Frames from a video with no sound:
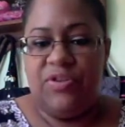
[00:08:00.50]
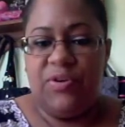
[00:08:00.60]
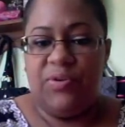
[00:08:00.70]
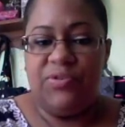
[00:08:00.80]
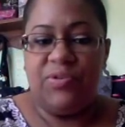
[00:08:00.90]
you
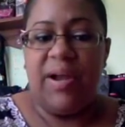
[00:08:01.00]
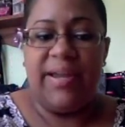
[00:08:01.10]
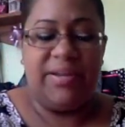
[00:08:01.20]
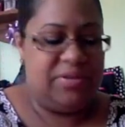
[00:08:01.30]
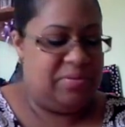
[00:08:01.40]
know,
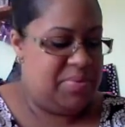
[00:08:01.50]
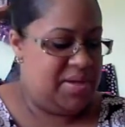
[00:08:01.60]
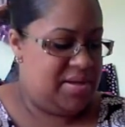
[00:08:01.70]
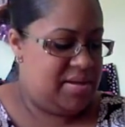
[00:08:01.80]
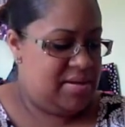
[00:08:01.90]
trying to
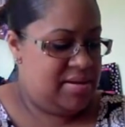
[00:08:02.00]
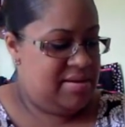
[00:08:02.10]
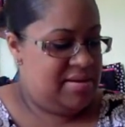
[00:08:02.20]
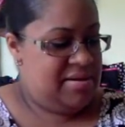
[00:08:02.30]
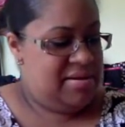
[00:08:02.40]
be,
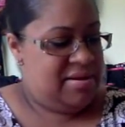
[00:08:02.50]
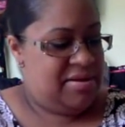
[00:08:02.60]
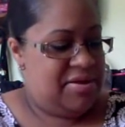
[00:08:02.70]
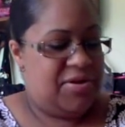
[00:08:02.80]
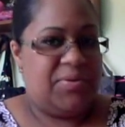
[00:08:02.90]

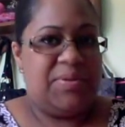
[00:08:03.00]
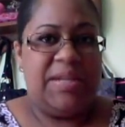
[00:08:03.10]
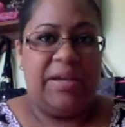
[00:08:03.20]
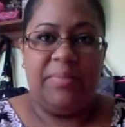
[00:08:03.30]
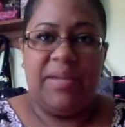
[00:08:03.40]
you know,
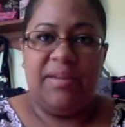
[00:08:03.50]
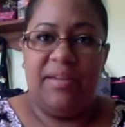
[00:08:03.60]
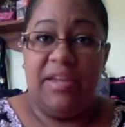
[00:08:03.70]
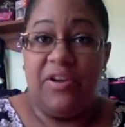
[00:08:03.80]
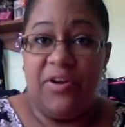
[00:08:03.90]

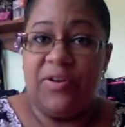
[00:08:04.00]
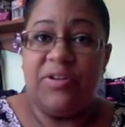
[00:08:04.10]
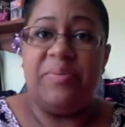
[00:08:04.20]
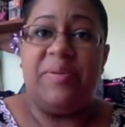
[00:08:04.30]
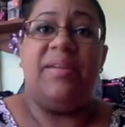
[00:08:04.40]

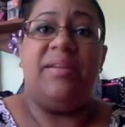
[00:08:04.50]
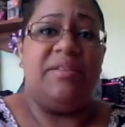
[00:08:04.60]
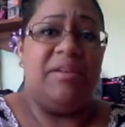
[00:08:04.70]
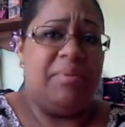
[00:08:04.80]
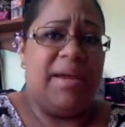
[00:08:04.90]
encourage me and
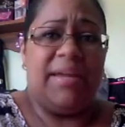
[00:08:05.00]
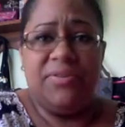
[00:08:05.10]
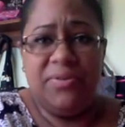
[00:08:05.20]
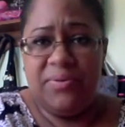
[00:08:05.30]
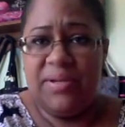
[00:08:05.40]
tell me I
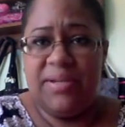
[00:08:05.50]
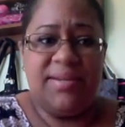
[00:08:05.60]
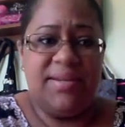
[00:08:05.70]
can do it.